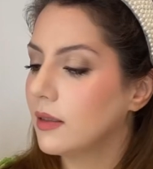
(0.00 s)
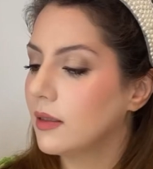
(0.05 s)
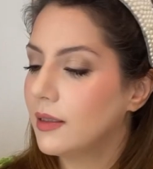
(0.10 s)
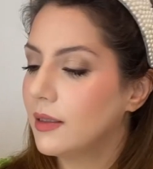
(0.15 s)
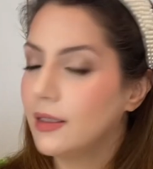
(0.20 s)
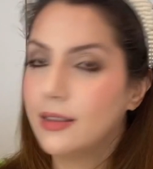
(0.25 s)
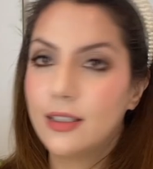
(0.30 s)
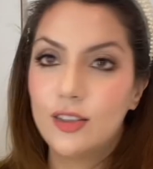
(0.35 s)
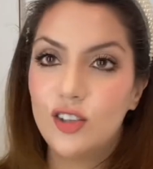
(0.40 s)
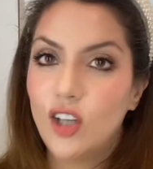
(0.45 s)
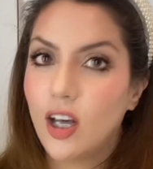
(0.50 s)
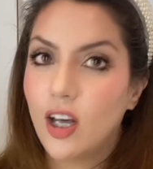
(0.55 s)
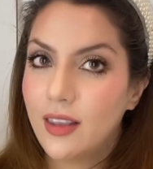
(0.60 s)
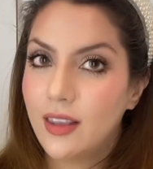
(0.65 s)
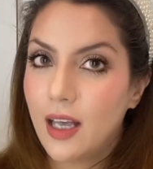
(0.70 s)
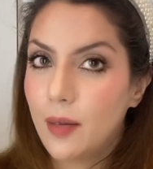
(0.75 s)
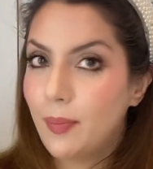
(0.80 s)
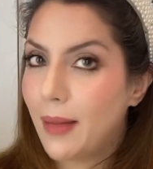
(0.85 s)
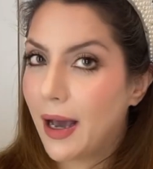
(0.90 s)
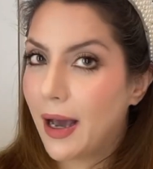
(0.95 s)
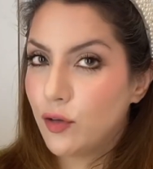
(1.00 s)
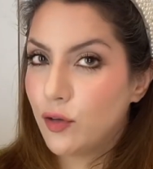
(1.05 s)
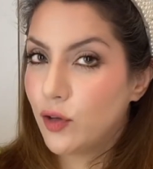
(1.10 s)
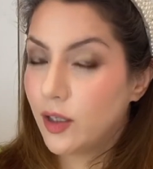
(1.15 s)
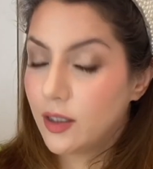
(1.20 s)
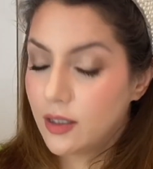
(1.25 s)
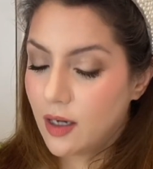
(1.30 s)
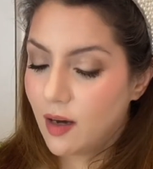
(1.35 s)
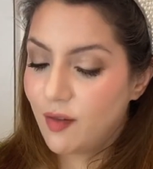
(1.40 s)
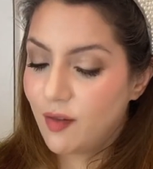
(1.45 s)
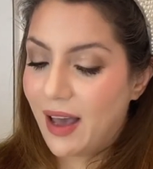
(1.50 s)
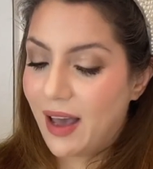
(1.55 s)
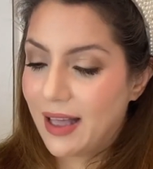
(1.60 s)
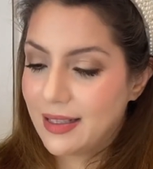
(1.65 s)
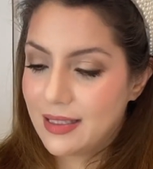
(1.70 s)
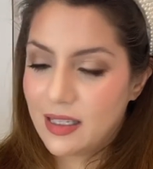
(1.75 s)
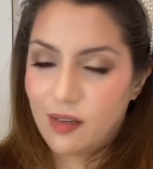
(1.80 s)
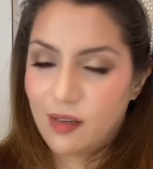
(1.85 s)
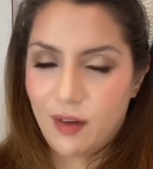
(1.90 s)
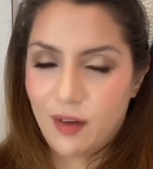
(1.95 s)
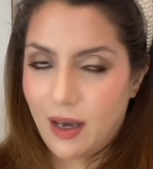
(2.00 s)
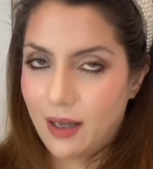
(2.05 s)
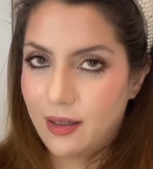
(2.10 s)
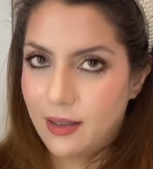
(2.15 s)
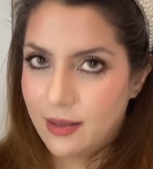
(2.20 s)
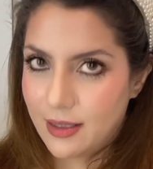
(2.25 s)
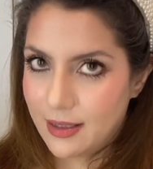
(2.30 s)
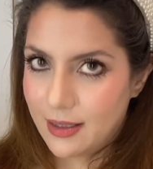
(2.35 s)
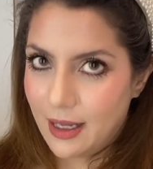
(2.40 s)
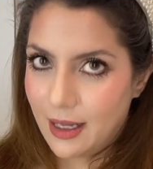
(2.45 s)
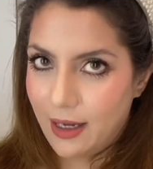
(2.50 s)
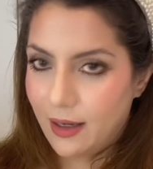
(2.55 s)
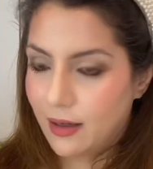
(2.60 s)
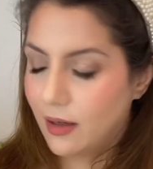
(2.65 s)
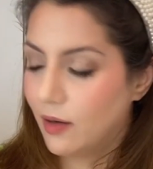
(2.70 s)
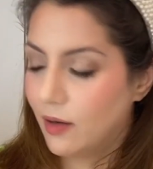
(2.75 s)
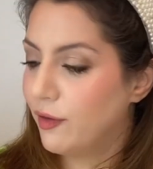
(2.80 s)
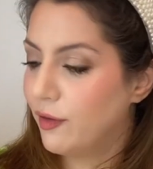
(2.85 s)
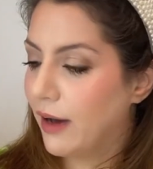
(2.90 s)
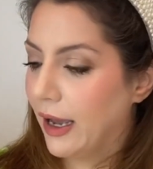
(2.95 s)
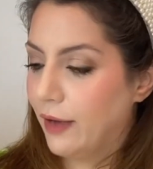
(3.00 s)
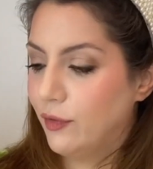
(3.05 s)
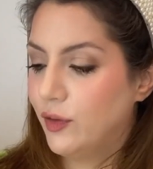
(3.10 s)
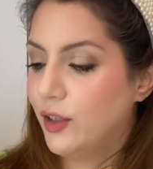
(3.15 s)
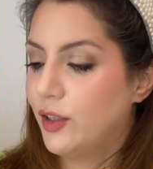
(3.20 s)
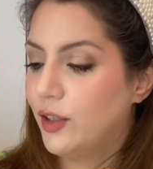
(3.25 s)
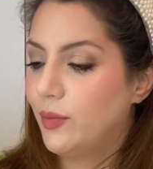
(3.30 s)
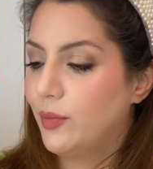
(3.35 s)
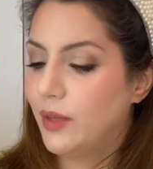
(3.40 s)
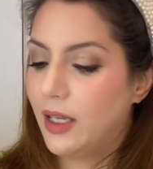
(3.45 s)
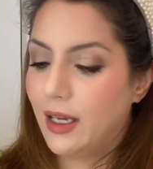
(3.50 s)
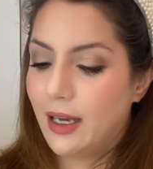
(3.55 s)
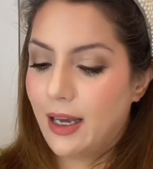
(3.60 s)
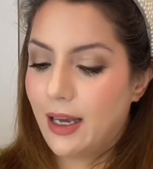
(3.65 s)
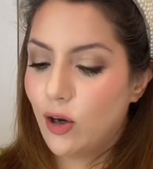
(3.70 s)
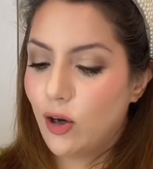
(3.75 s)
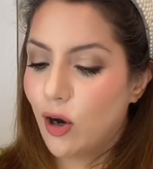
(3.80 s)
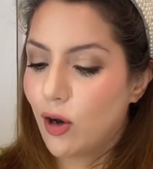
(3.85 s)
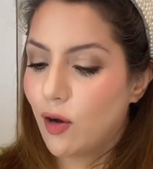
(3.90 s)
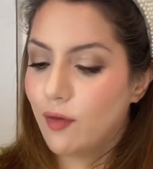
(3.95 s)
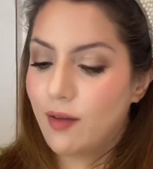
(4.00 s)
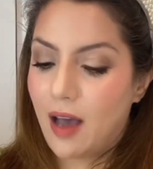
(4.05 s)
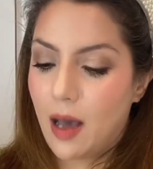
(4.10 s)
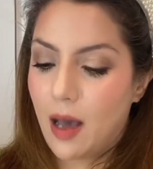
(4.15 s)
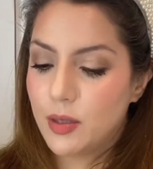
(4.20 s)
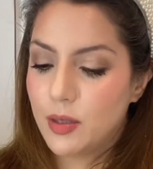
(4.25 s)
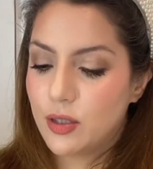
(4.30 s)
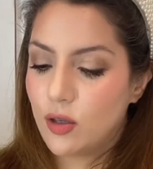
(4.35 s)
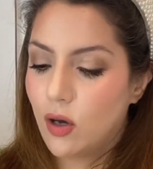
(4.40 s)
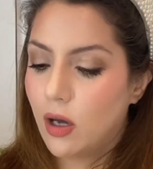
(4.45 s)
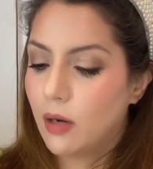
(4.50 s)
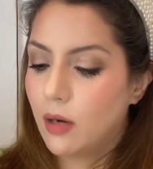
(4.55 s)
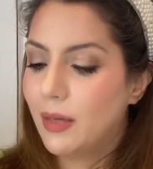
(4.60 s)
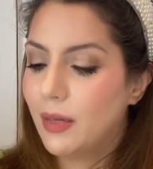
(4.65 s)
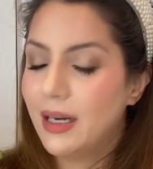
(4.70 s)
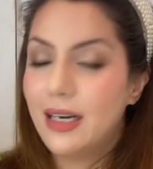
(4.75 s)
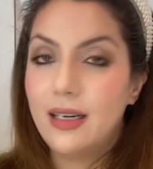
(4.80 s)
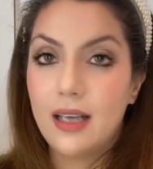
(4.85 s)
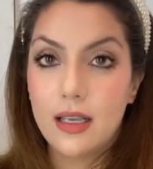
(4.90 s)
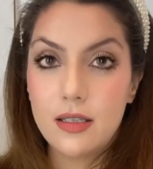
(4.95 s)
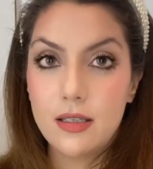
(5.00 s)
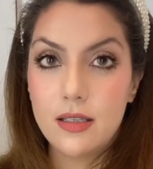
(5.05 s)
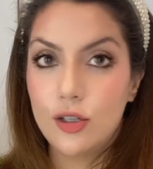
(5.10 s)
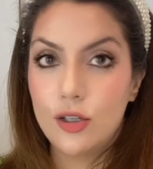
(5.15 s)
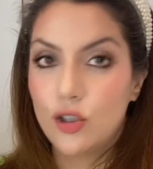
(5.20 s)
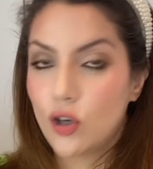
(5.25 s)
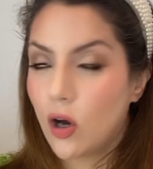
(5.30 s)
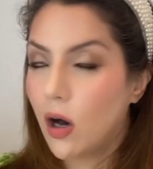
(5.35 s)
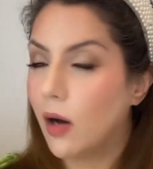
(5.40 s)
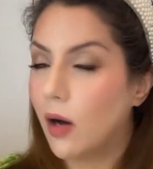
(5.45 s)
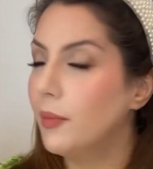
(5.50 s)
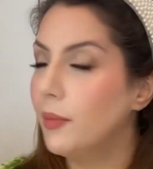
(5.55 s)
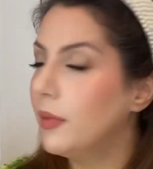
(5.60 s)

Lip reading: This is not that Patrick Ta fancy fan. This is like a 5 dirham thing I got off Amazon. But it does the job.